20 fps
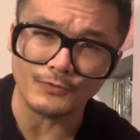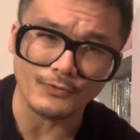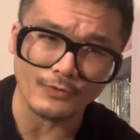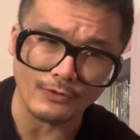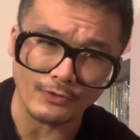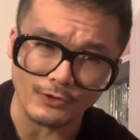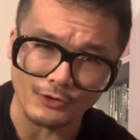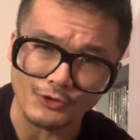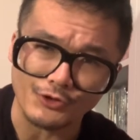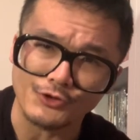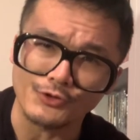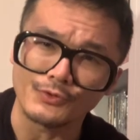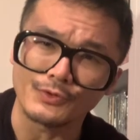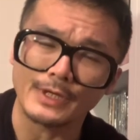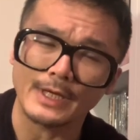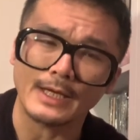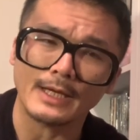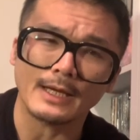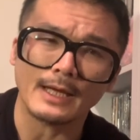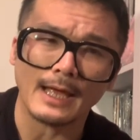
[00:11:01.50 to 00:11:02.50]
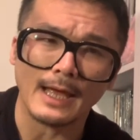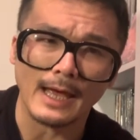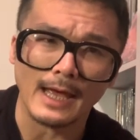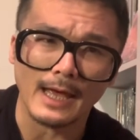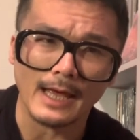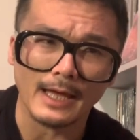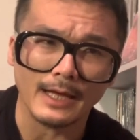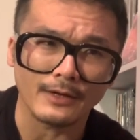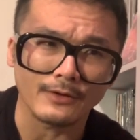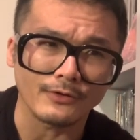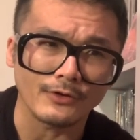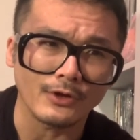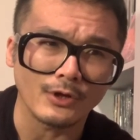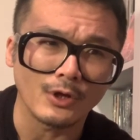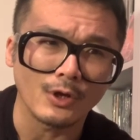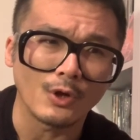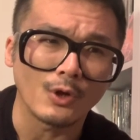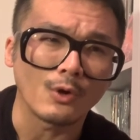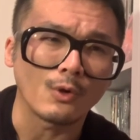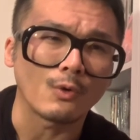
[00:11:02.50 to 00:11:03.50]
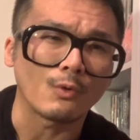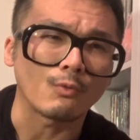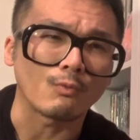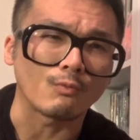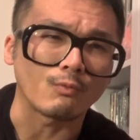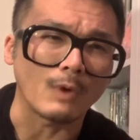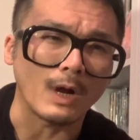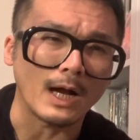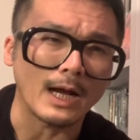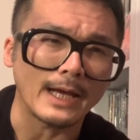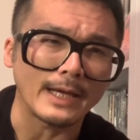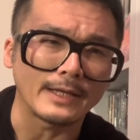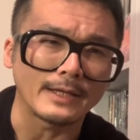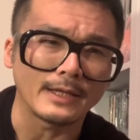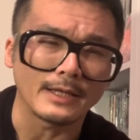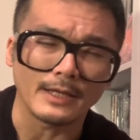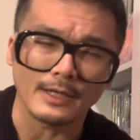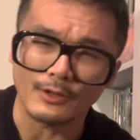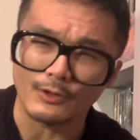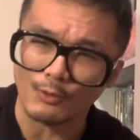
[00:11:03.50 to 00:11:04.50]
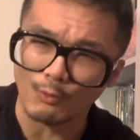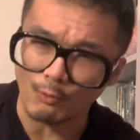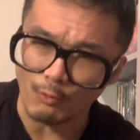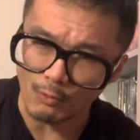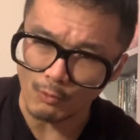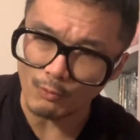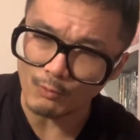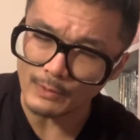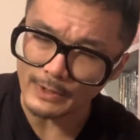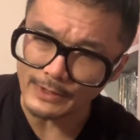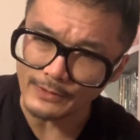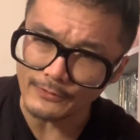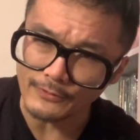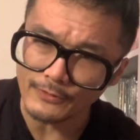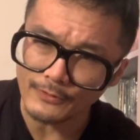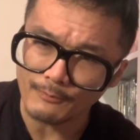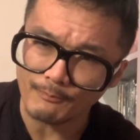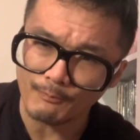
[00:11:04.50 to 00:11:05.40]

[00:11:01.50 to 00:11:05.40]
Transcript: The Shooting and Ride in the Whirlwind.